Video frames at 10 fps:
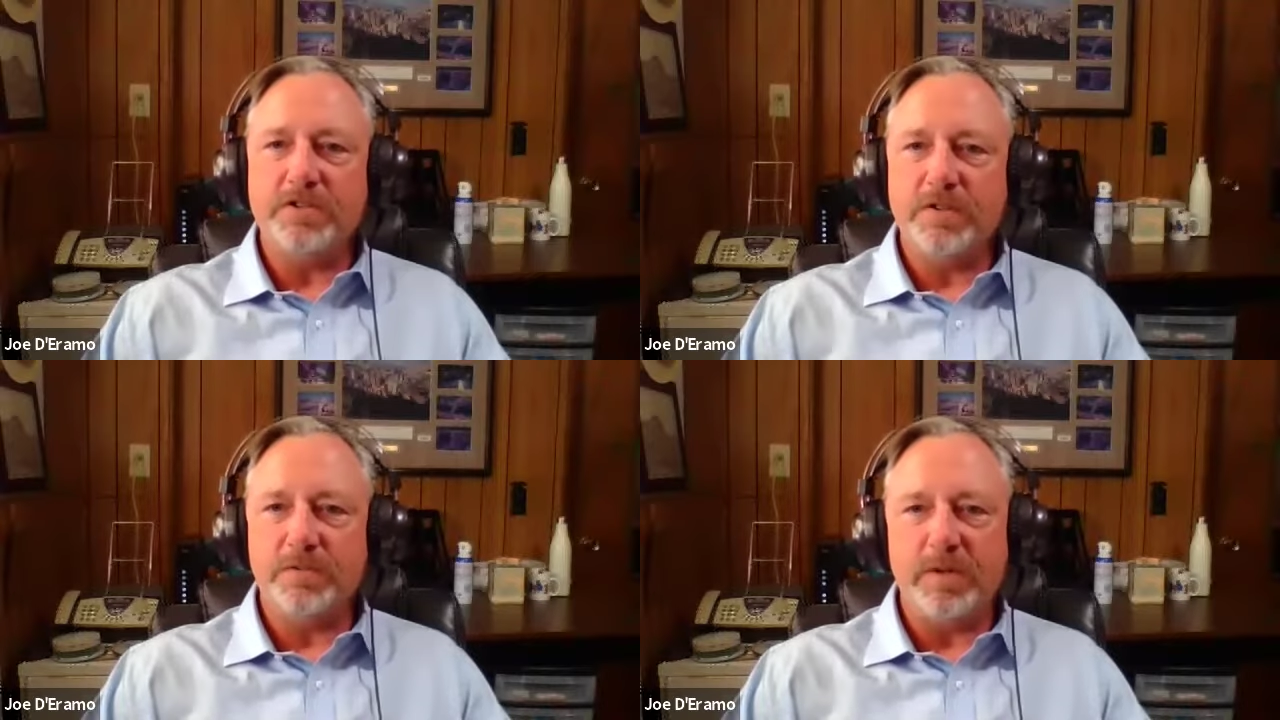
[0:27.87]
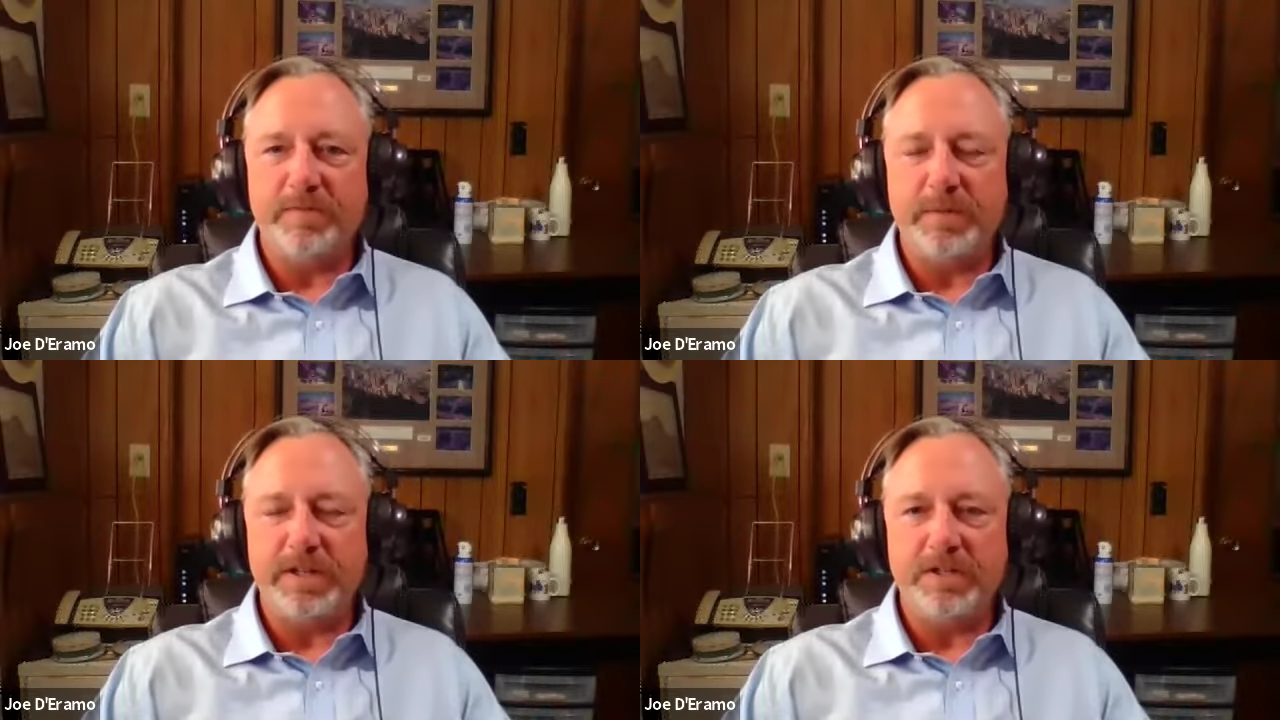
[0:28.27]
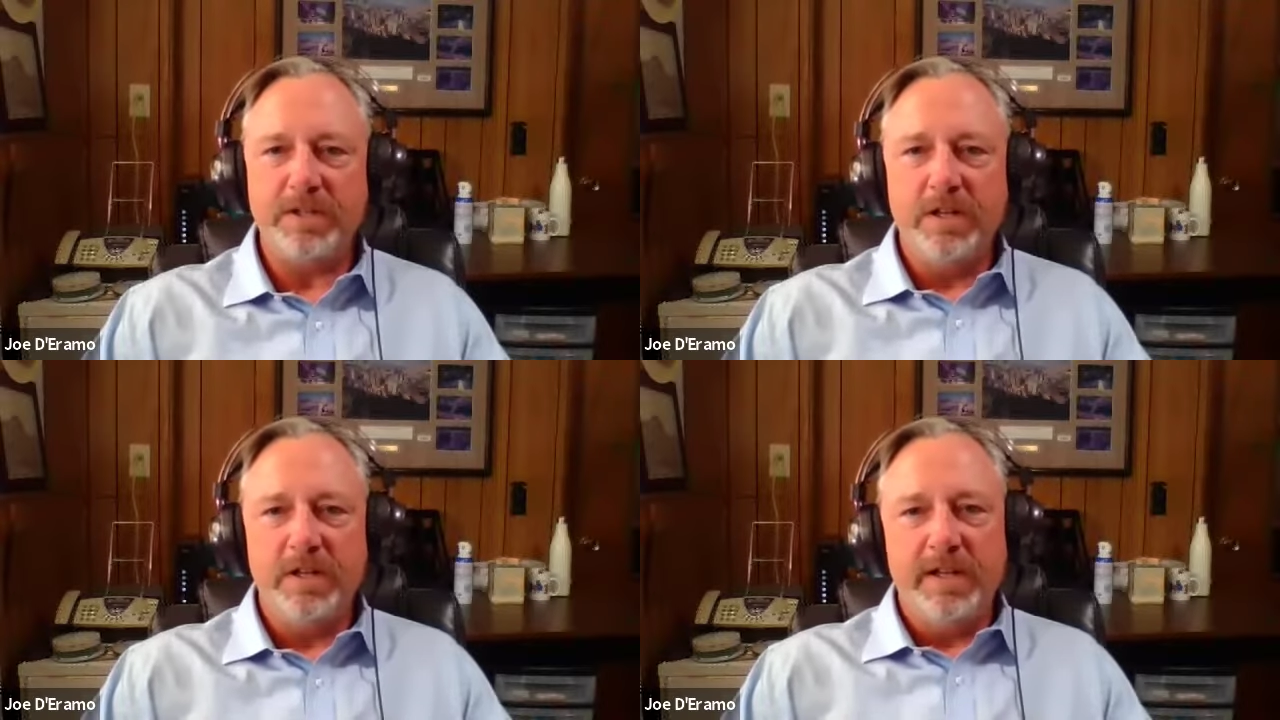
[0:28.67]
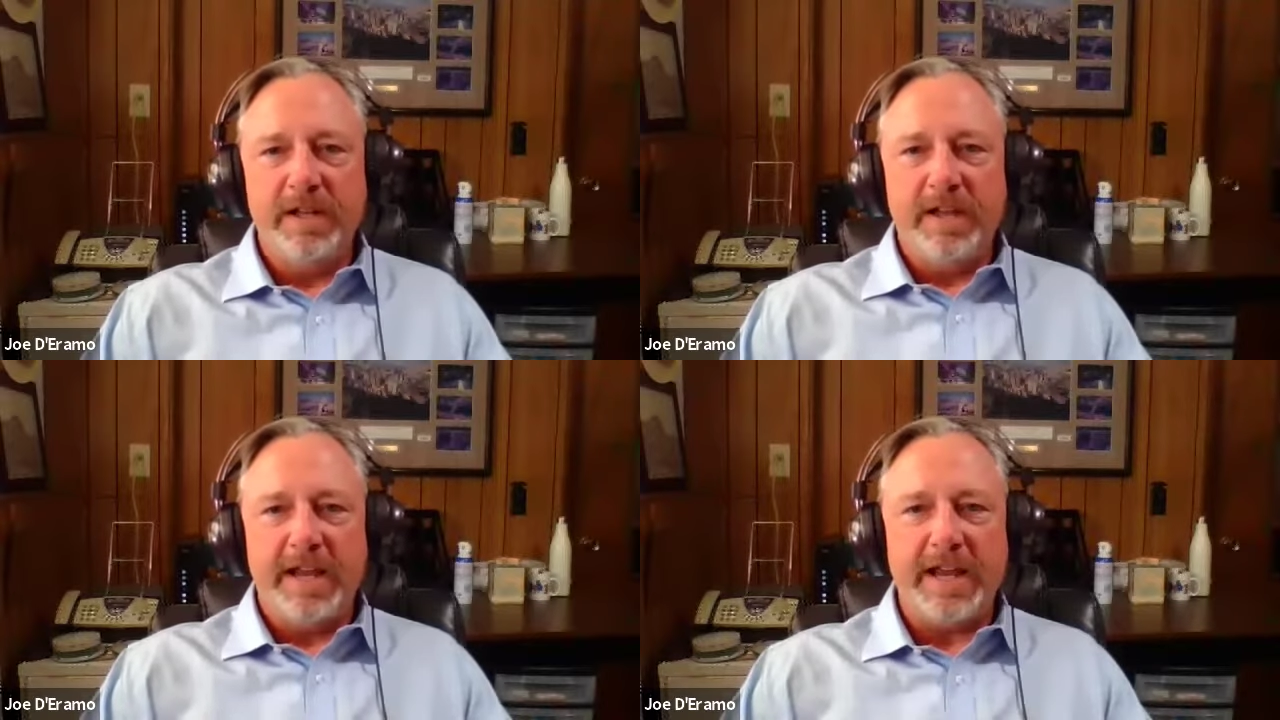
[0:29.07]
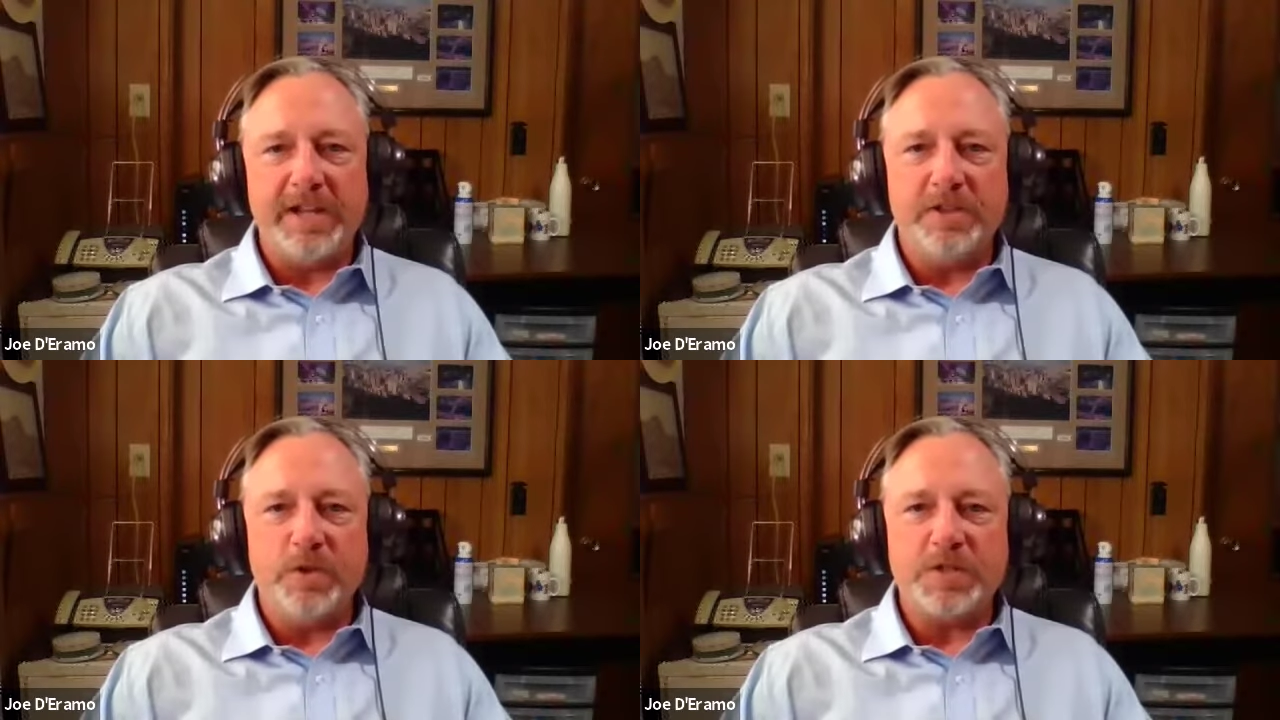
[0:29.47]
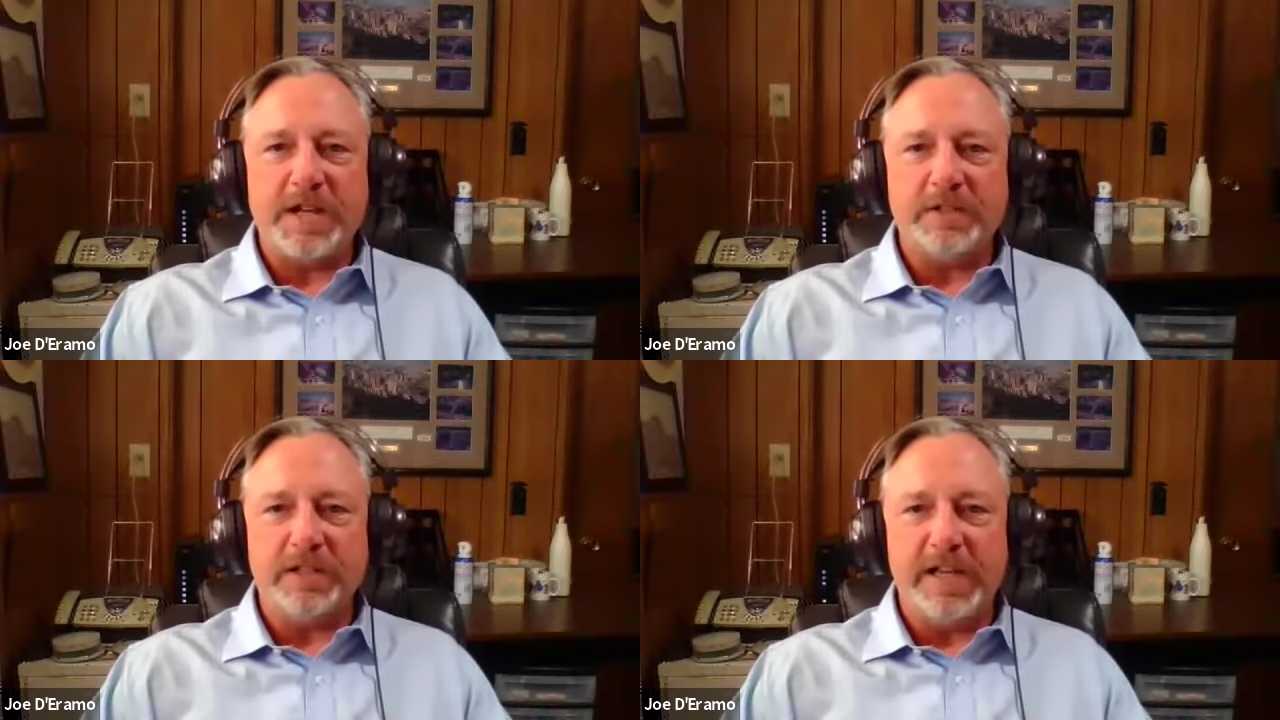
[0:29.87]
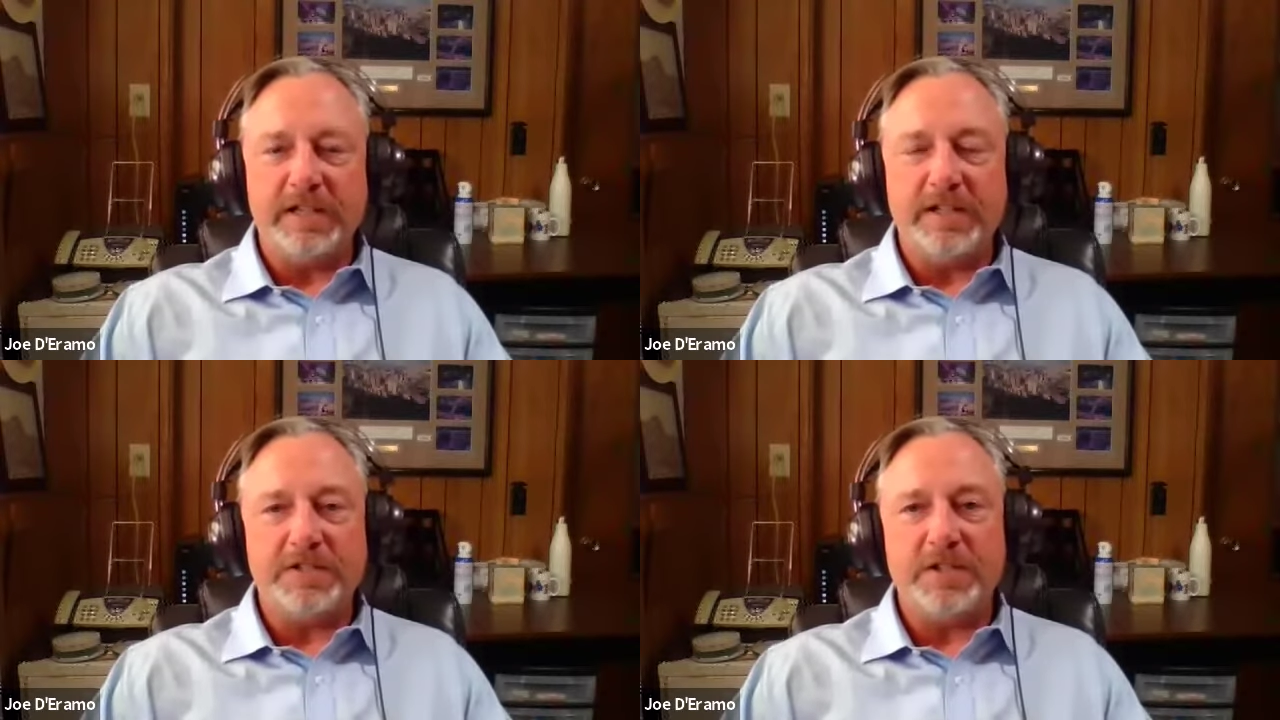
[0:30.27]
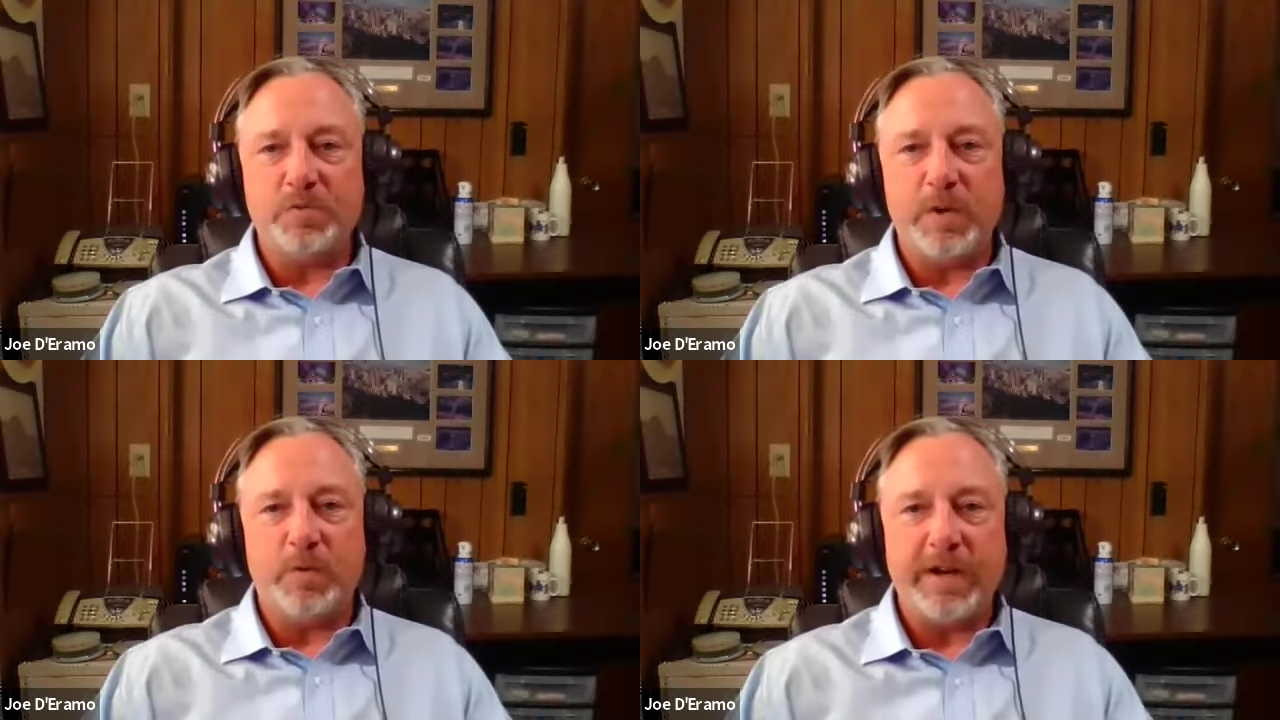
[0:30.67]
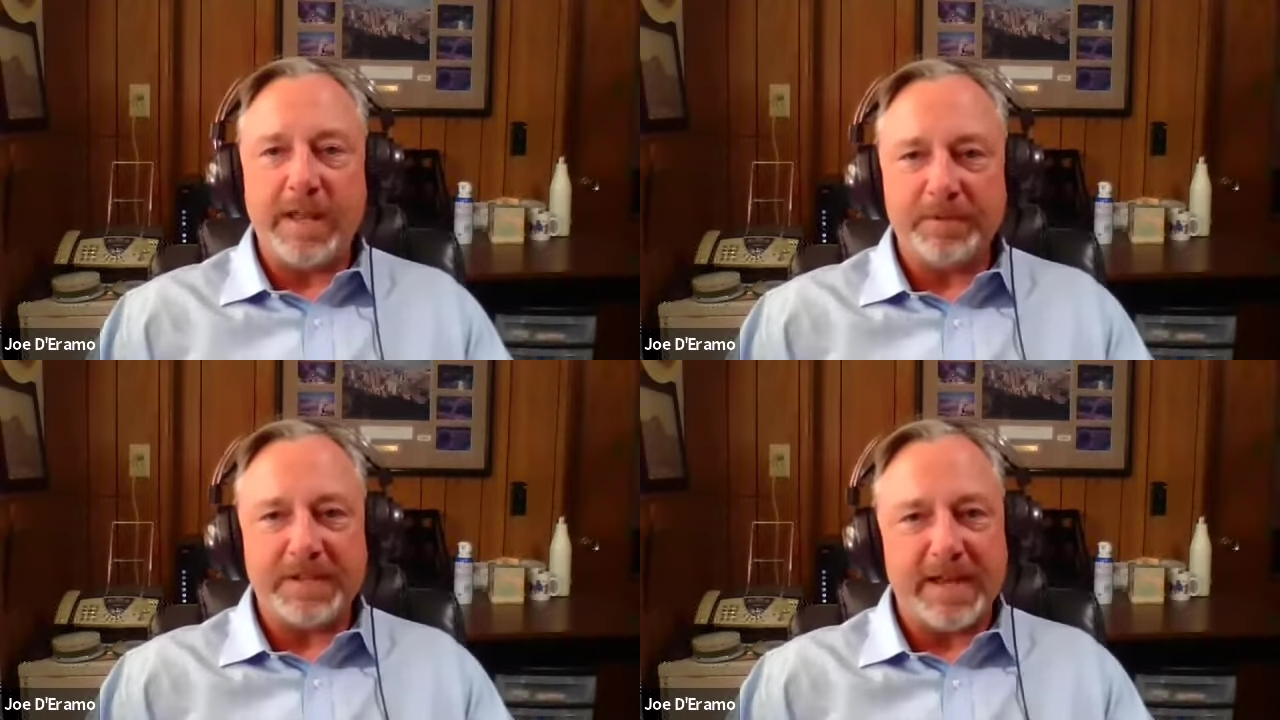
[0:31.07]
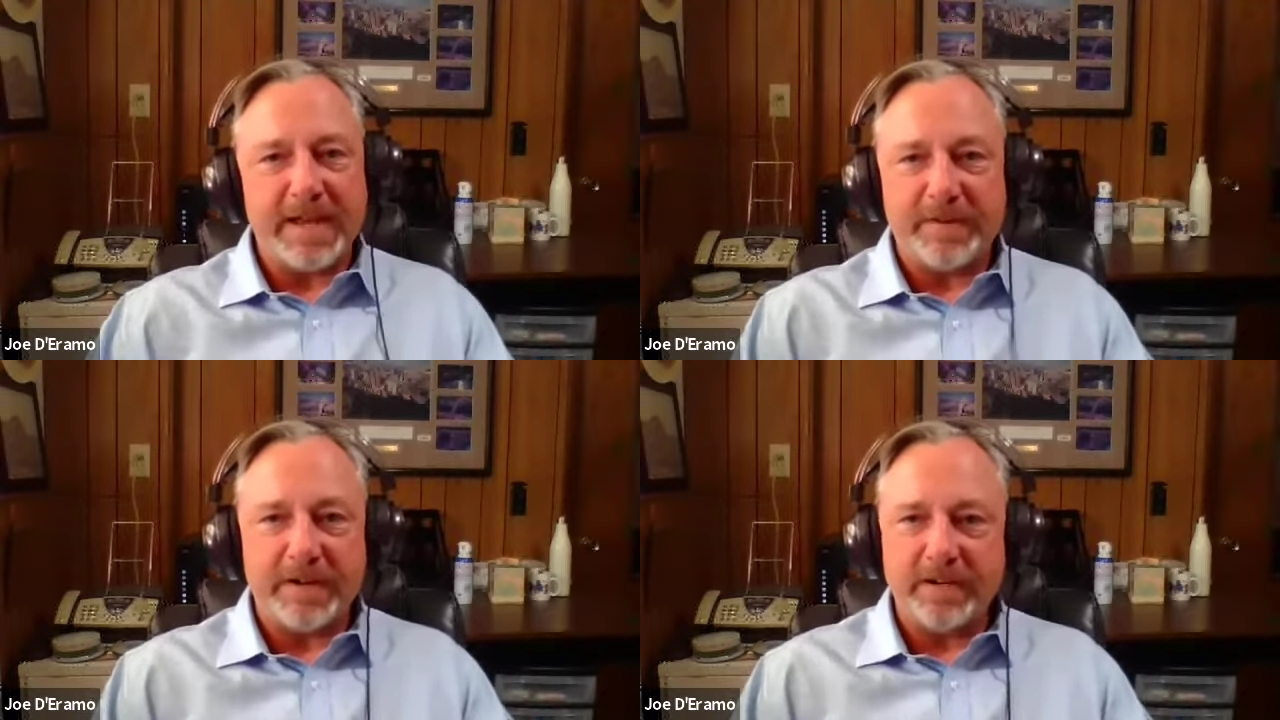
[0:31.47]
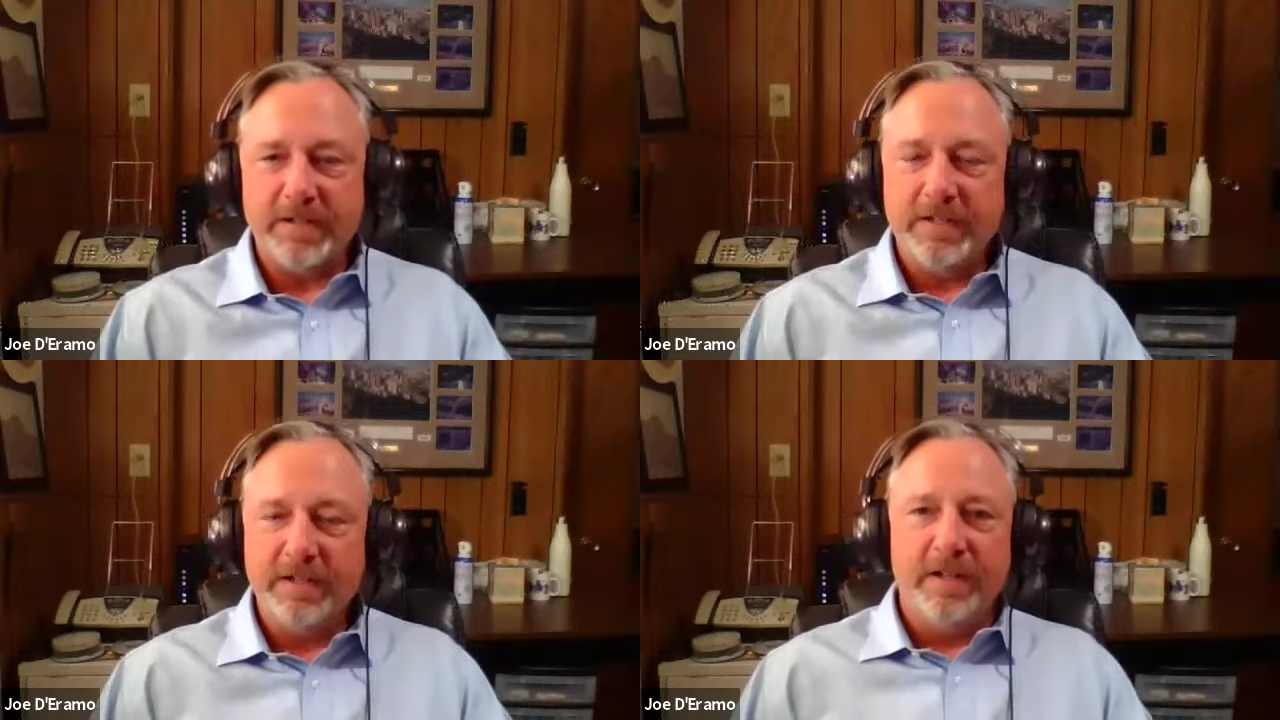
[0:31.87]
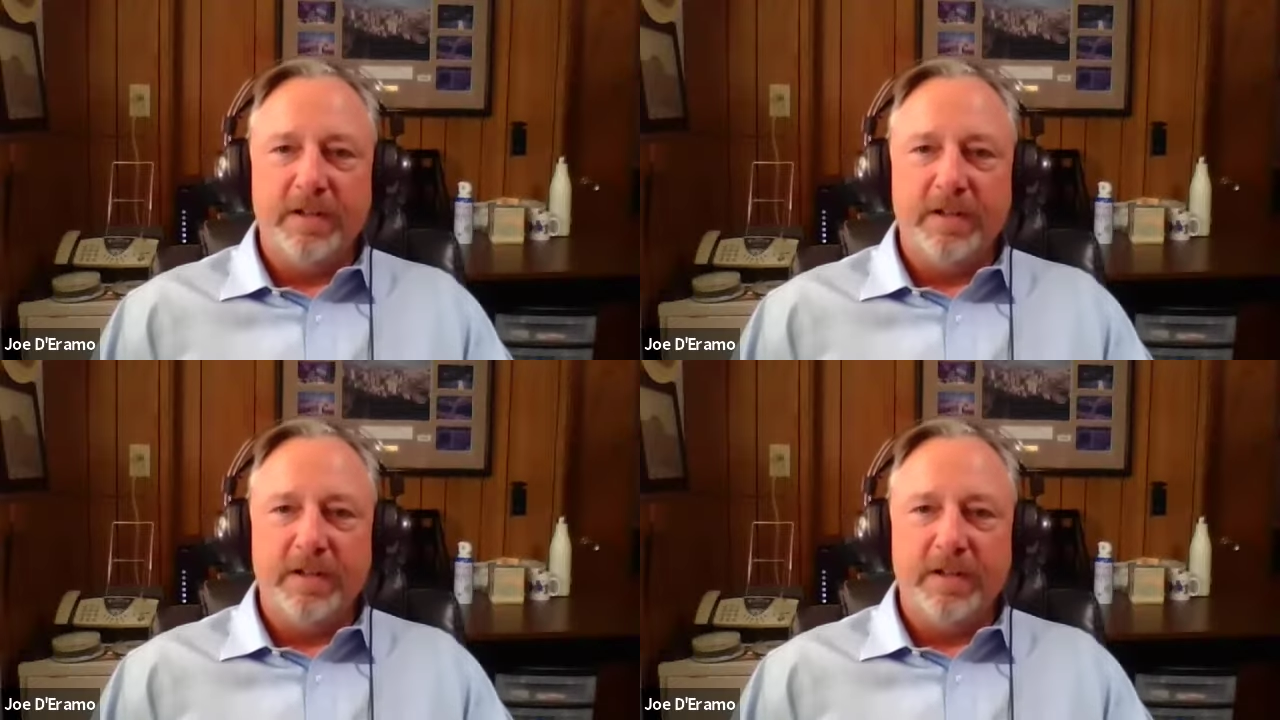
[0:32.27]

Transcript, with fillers: So we've been handing those out lately since we weren't able to have our